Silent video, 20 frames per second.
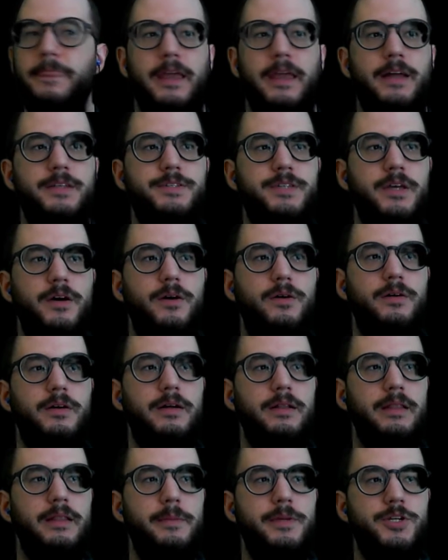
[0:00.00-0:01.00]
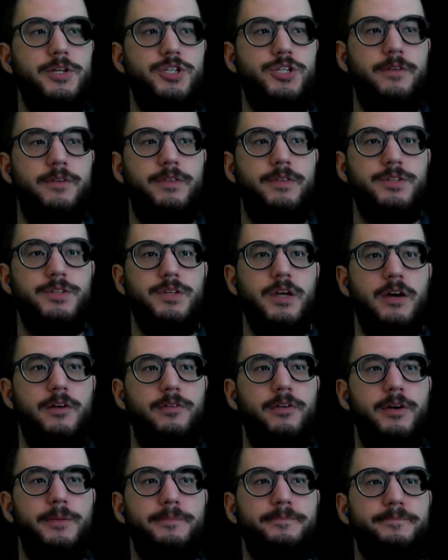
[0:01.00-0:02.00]
And so let me shift
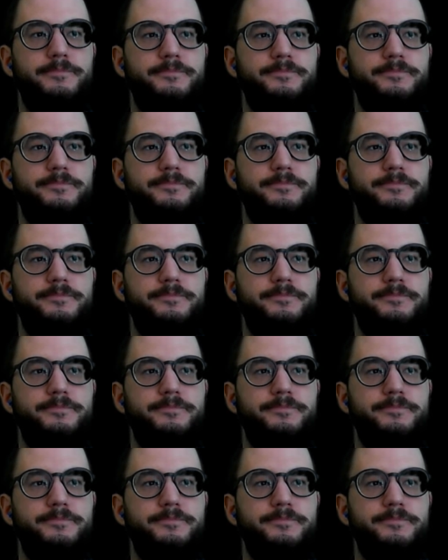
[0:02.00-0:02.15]
over.